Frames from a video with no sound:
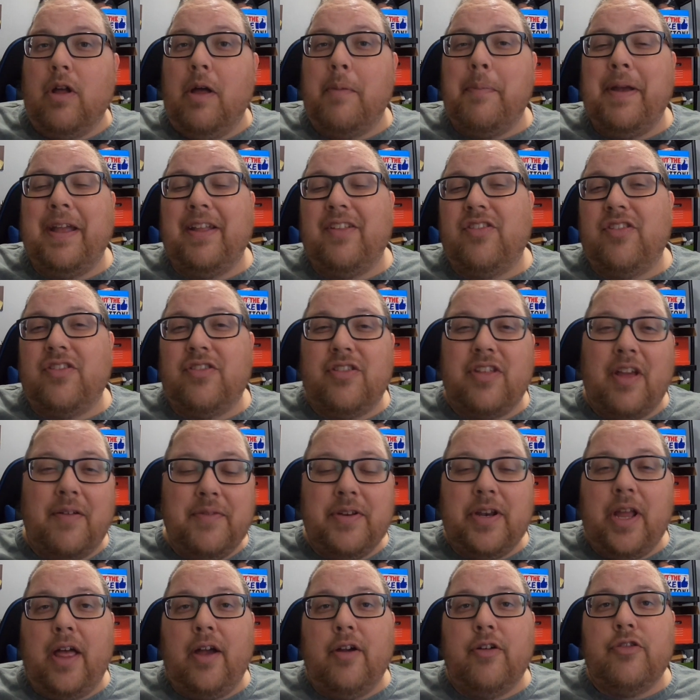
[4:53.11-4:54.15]
I paid
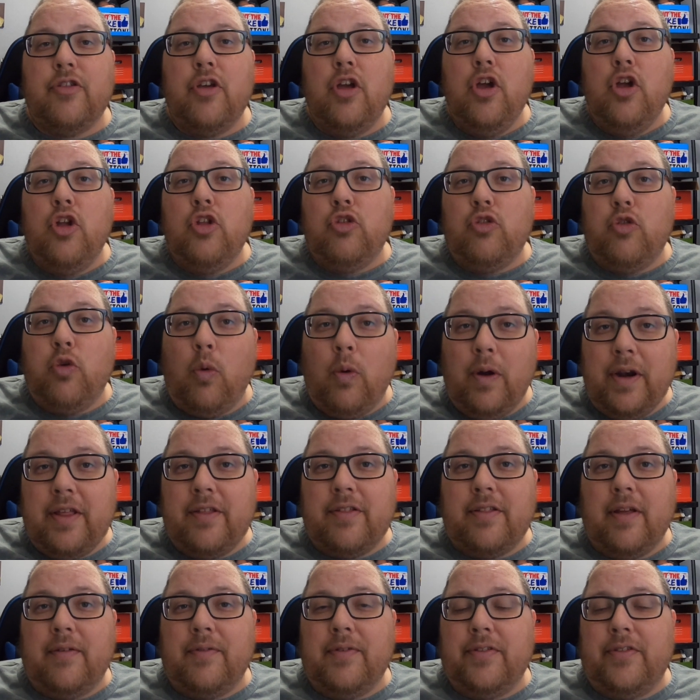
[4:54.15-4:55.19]

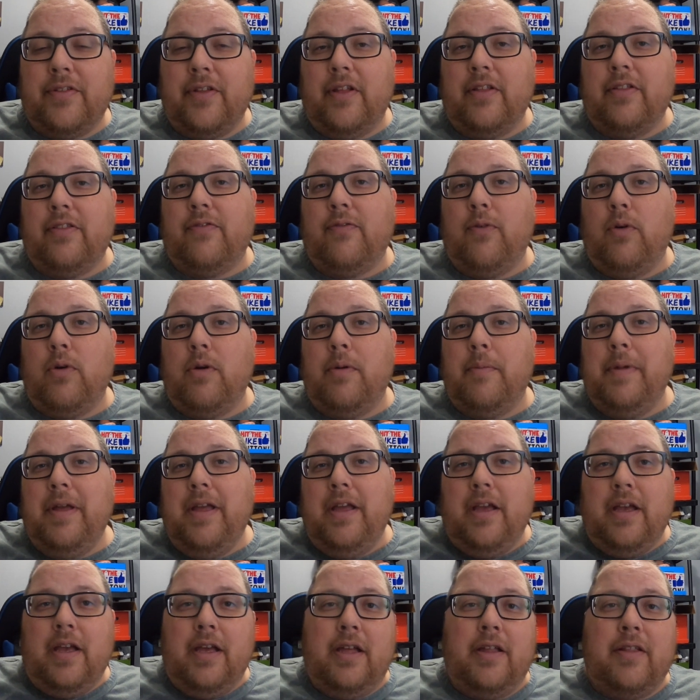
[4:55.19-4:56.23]
$7.27 for them,
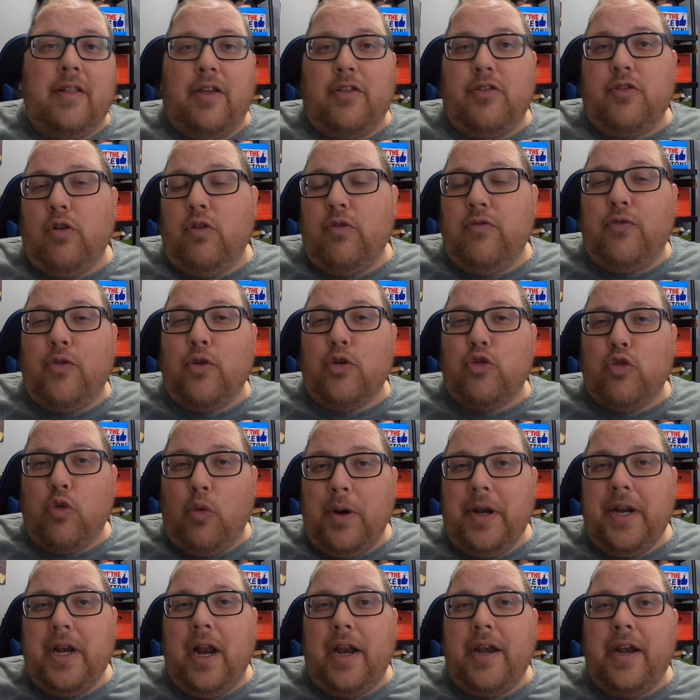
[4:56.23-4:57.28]
and they sold for
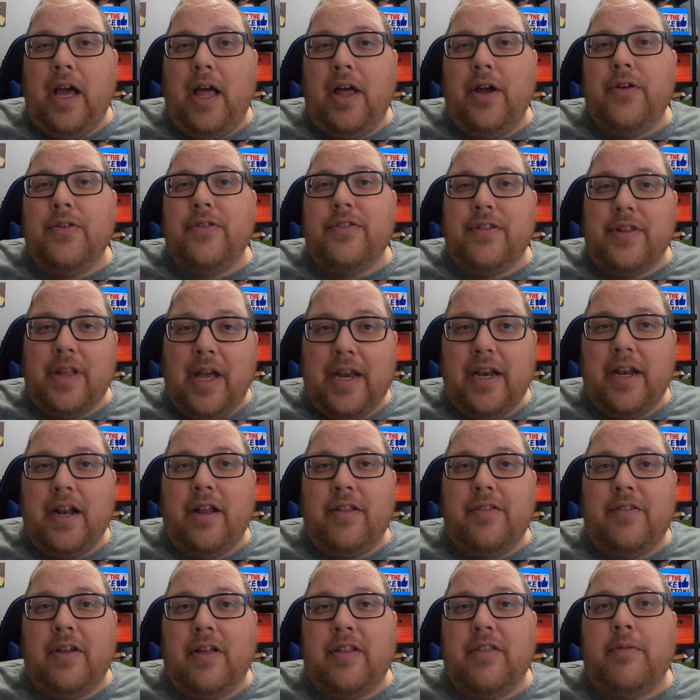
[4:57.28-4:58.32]

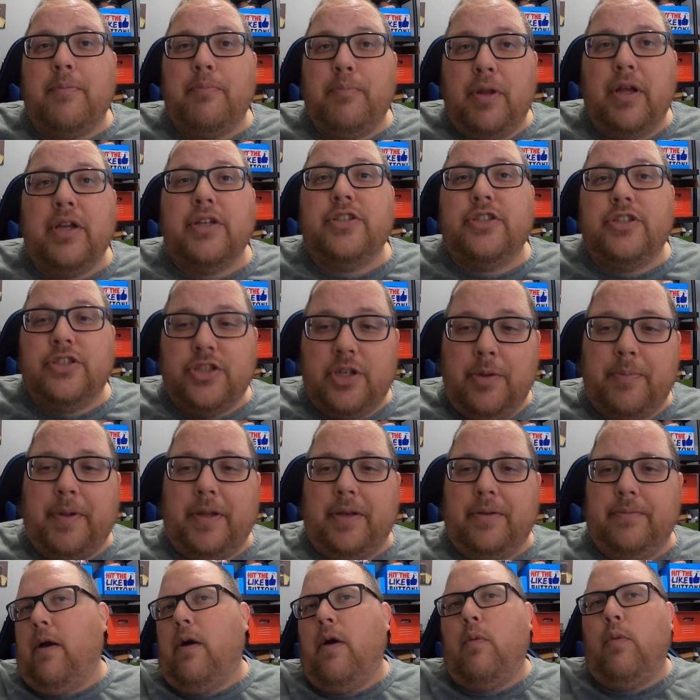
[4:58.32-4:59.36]
$29.99 plus shipping.